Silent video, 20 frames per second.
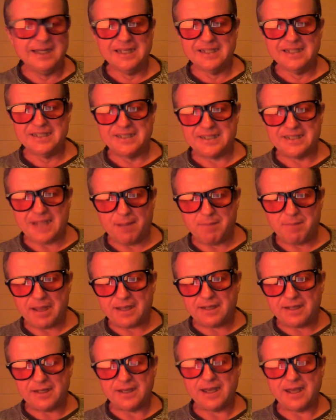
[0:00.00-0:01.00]

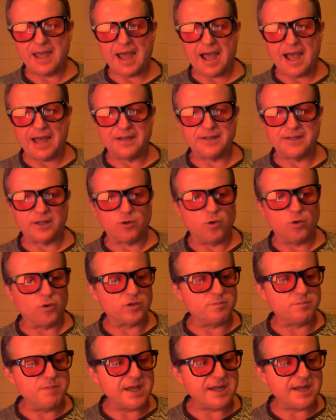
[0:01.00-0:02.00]
stomach
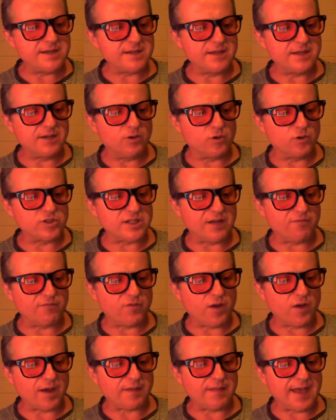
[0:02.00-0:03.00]
undercooked meat or
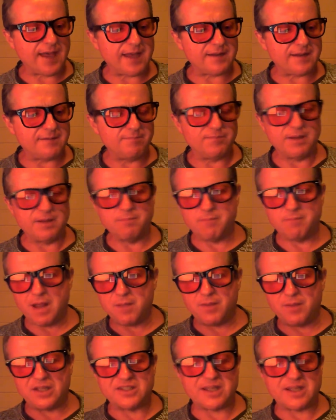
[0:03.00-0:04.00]
stuff like that, then
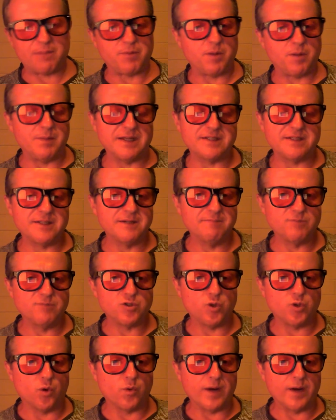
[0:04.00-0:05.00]
maybe supplement
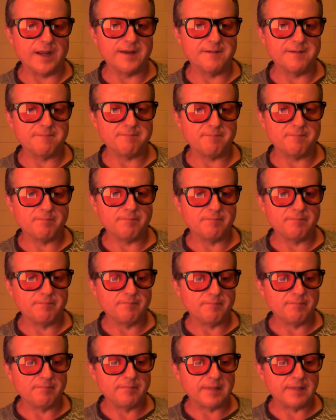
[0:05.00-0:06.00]
taurine.
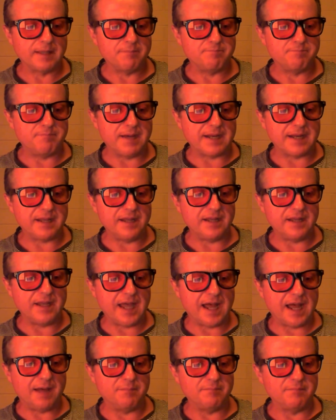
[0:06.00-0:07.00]
But
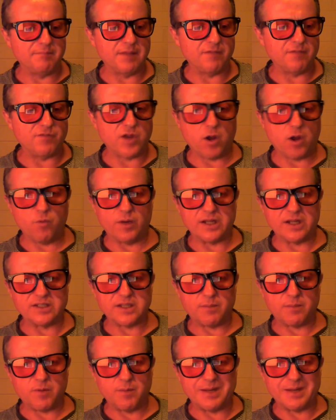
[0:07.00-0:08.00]
um, if you don't want to
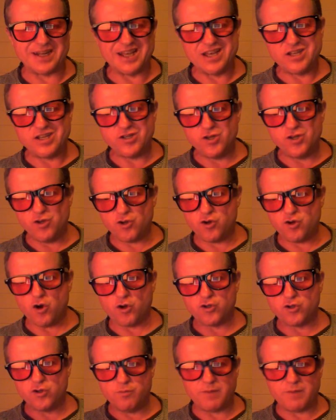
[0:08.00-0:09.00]
supplement, you've got to